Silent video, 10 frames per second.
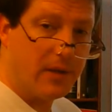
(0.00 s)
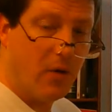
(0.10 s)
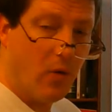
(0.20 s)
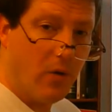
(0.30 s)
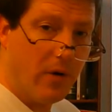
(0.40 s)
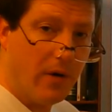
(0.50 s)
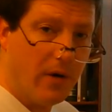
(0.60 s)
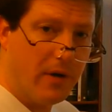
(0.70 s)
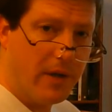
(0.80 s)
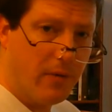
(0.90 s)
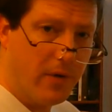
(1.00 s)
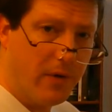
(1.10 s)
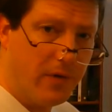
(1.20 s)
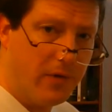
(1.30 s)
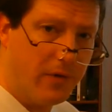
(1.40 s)
or it
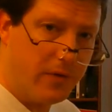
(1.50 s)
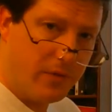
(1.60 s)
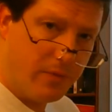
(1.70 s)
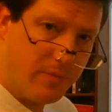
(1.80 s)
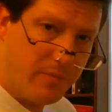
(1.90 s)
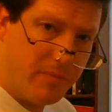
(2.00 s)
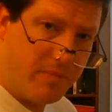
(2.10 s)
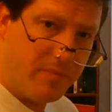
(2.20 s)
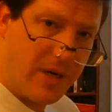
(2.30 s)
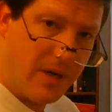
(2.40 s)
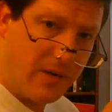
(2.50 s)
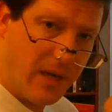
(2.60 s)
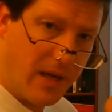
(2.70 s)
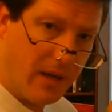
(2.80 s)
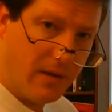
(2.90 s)
was
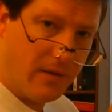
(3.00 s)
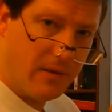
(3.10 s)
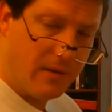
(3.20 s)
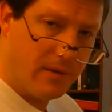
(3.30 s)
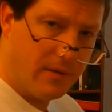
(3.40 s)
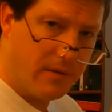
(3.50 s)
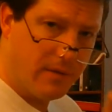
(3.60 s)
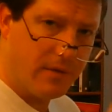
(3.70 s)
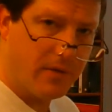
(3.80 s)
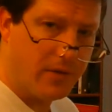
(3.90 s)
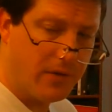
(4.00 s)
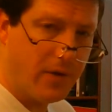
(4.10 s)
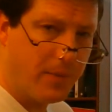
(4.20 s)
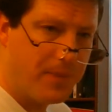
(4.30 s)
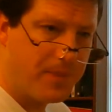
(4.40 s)
parallel.
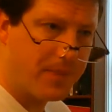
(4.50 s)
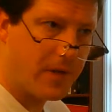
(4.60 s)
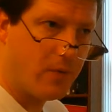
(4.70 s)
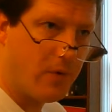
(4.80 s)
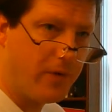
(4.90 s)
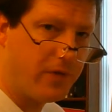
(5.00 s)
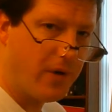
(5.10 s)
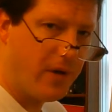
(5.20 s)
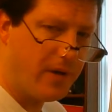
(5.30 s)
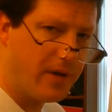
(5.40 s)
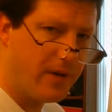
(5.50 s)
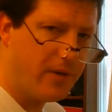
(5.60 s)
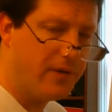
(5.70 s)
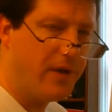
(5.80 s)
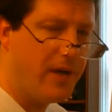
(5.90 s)
So what we saw
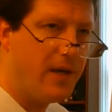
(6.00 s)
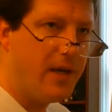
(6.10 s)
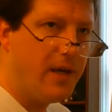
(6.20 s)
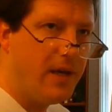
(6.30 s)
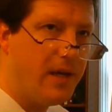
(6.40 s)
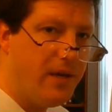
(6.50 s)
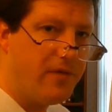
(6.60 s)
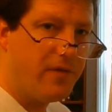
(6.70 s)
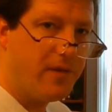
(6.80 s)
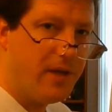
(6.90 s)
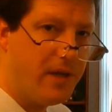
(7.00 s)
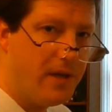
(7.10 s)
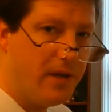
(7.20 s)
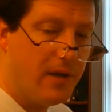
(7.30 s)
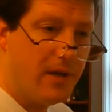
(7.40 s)
is if
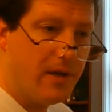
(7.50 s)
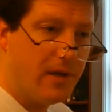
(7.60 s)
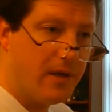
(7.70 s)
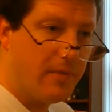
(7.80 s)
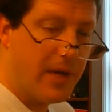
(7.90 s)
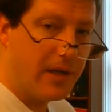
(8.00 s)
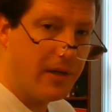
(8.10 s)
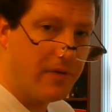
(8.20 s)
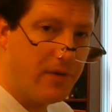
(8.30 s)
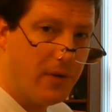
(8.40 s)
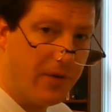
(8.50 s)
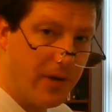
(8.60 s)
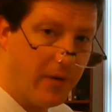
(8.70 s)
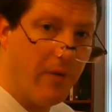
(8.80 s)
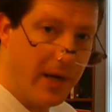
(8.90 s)
the magnetic field is
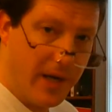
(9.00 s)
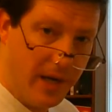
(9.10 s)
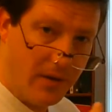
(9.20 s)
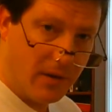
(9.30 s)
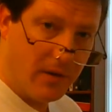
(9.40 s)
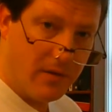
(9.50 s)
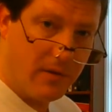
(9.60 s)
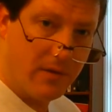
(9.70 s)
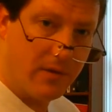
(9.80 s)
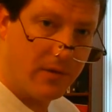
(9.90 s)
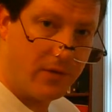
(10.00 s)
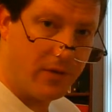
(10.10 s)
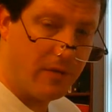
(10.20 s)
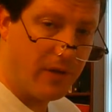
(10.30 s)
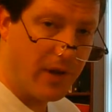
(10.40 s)
at a right angle to
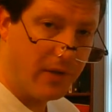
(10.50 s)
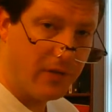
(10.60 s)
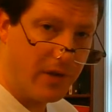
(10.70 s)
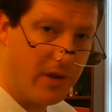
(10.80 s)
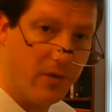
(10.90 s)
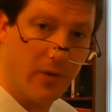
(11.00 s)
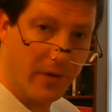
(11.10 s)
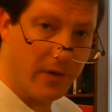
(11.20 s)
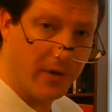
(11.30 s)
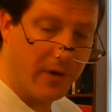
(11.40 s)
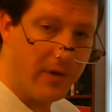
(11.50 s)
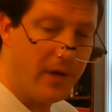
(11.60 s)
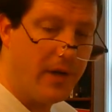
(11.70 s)
the velocity or the current,